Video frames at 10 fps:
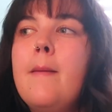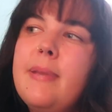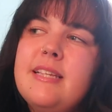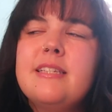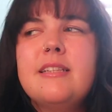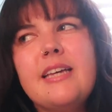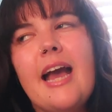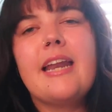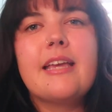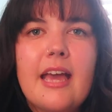basically
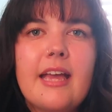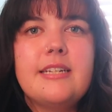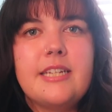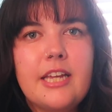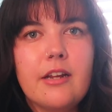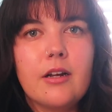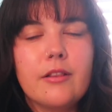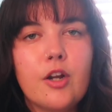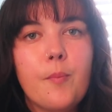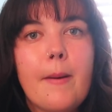kind of kick into gear a
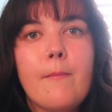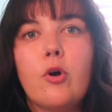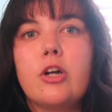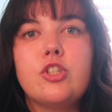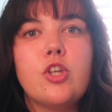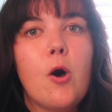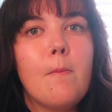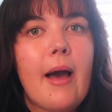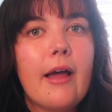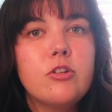little bit more. So
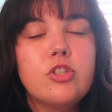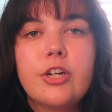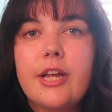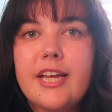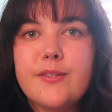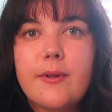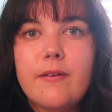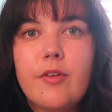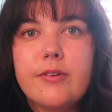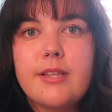mile circuit is one
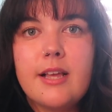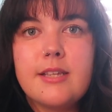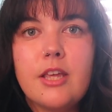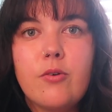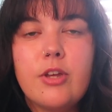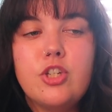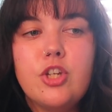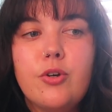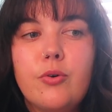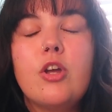of those things that you could do.
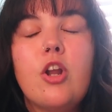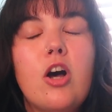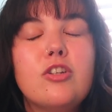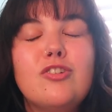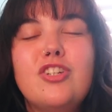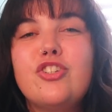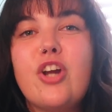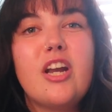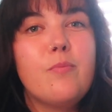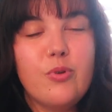You can also just
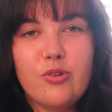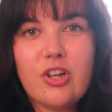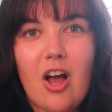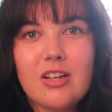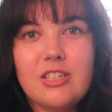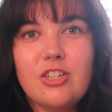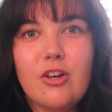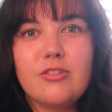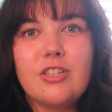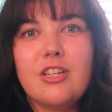try to boost
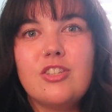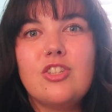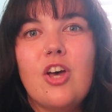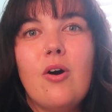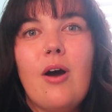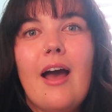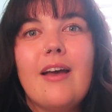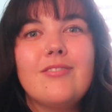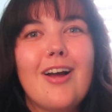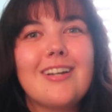oxytocin. So
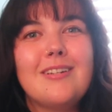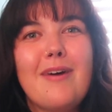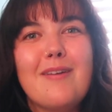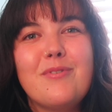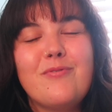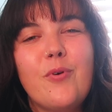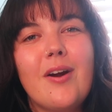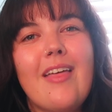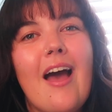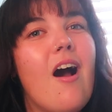I've talked about
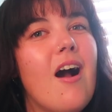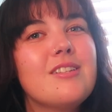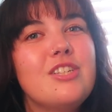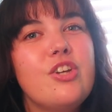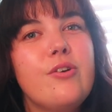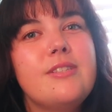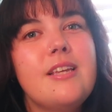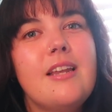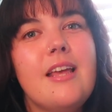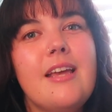before that
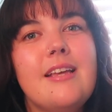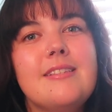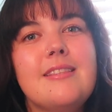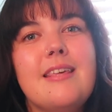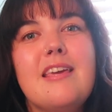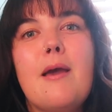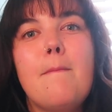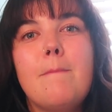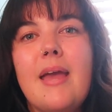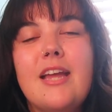oxytocin is the
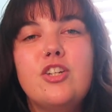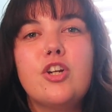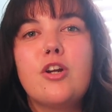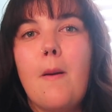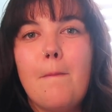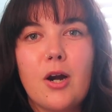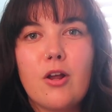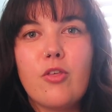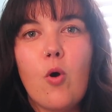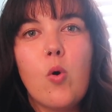major
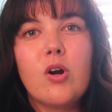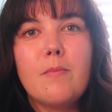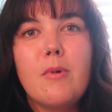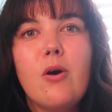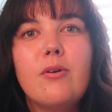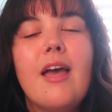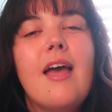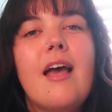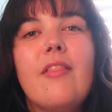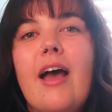birth hormone
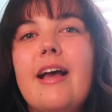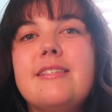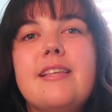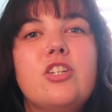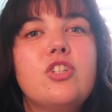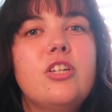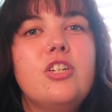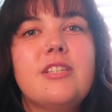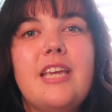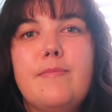that essentially
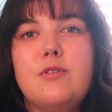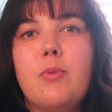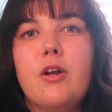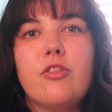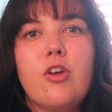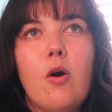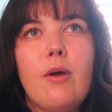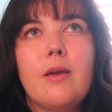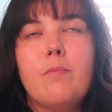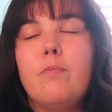just keeps birth
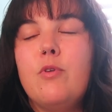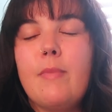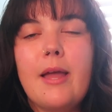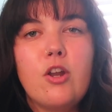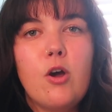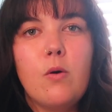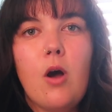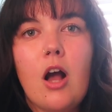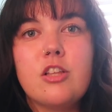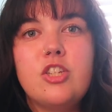going. You might know
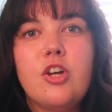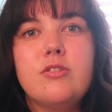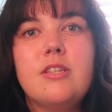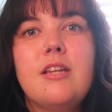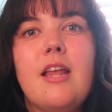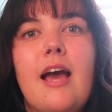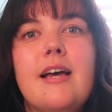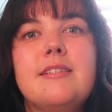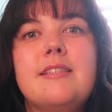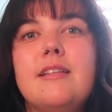oxytocin
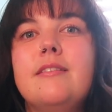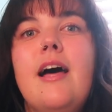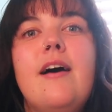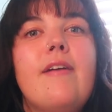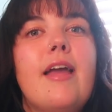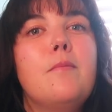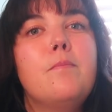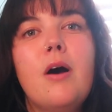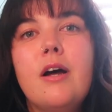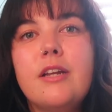as the love
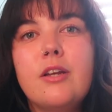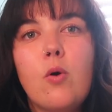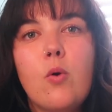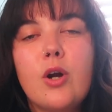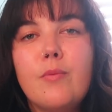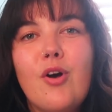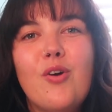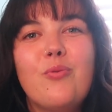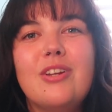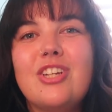and bonding
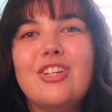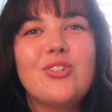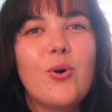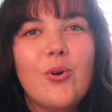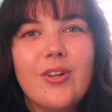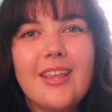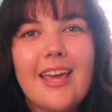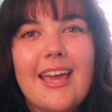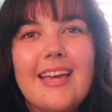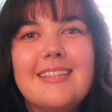hormone, which it
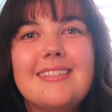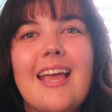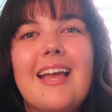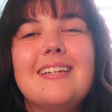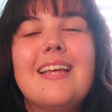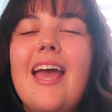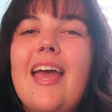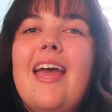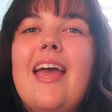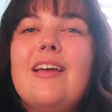totally is, and
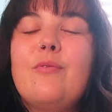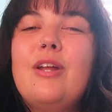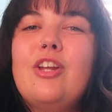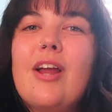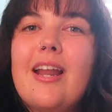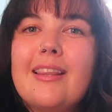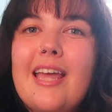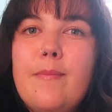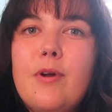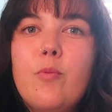when you're in
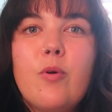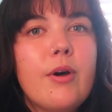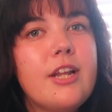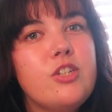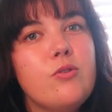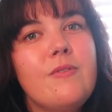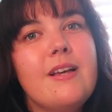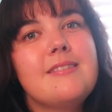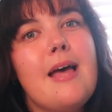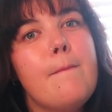labor, we want to do
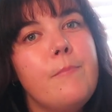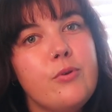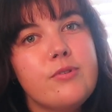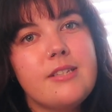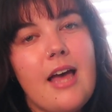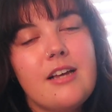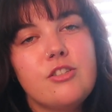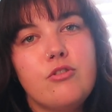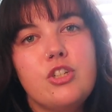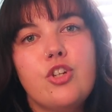things that boost that.
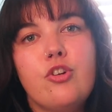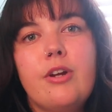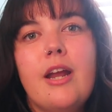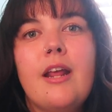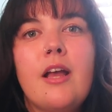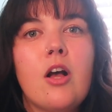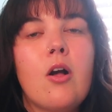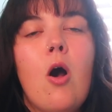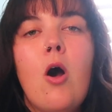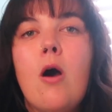So just creating a
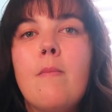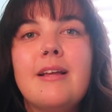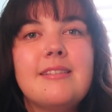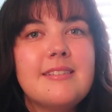calm and